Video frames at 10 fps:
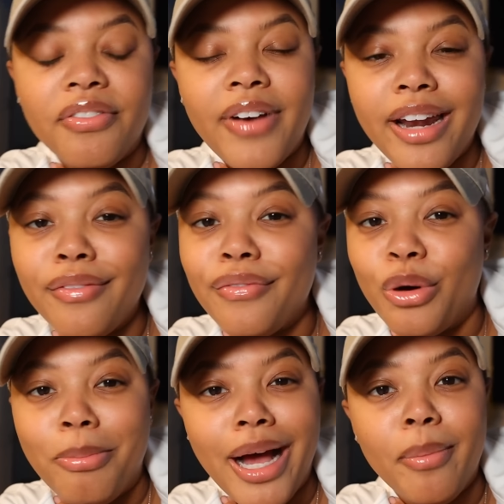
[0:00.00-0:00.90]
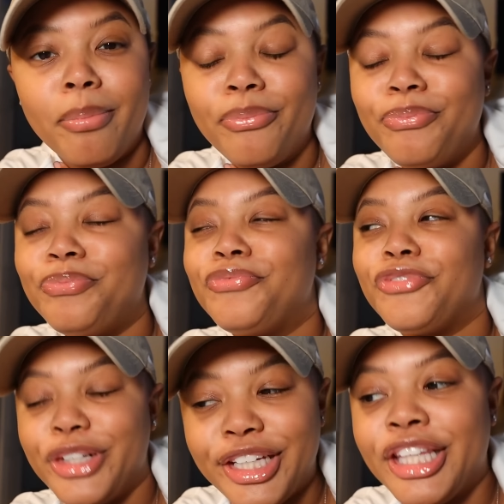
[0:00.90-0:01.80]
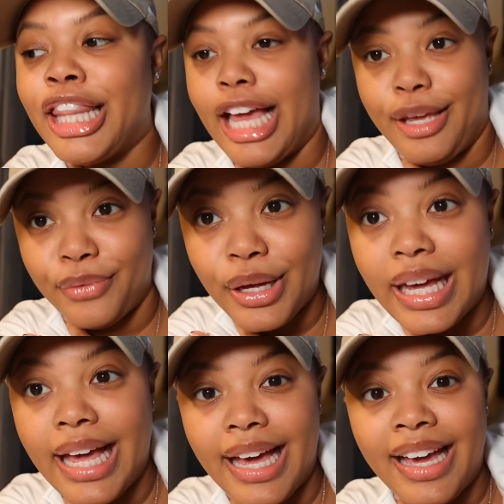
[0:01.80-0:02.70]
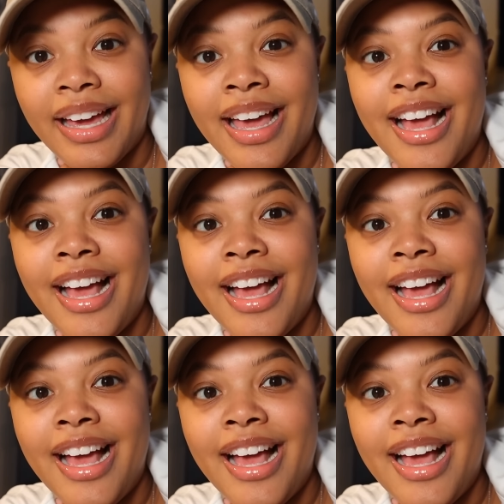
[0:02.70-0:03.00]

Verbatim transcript: fighting for my freaking life, okay?